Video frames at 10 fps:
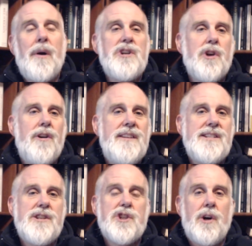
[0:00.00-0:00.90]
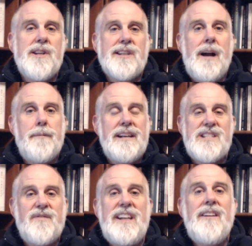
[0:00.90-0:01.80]
pressure are these insurance
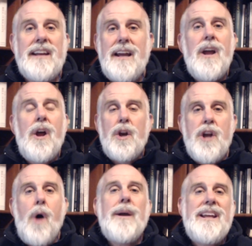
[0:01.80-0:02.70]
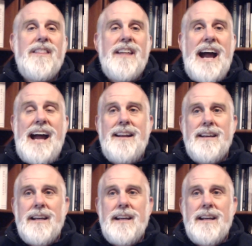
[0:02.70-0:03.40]
companies feeling, knowing that,